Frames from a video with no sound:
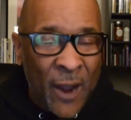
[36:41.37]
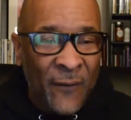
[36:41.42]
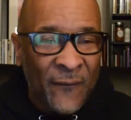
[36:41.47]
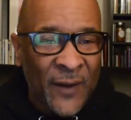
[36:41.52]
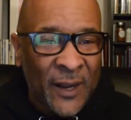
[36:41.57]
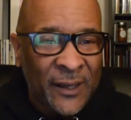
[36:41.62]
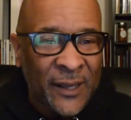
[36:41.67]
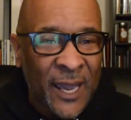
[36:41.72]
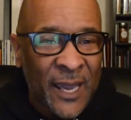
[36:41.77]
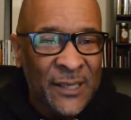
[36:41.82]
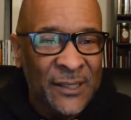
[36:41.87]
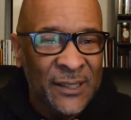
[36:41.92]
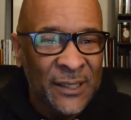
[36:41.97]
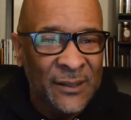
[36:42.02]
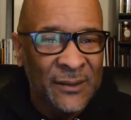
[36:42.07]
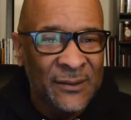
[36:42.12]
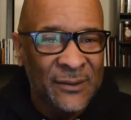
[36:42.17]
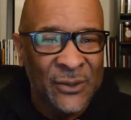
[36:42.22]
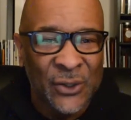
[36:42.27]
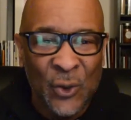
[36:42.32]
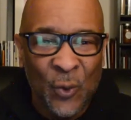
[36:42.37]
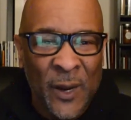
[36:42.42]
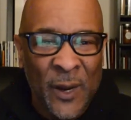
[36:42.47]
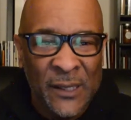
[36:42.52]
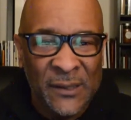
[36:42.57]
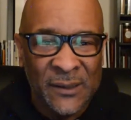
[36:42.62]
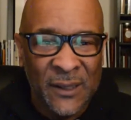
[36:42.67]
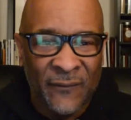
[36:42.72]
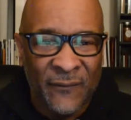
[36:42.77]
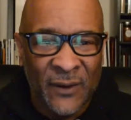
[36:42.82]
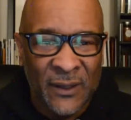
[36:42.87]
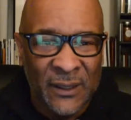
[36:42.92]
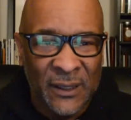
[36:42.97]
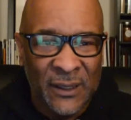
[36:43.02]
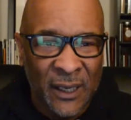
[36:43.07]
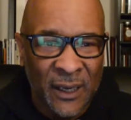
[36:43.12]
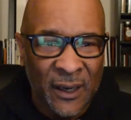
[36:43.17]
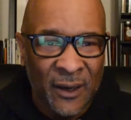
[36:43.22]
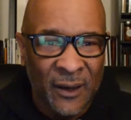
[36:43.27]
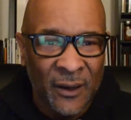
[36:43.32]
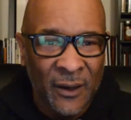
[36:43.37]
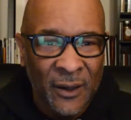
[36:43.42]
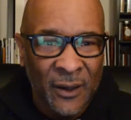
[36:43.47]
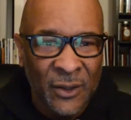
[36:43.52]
vacation 2 weeks of a year,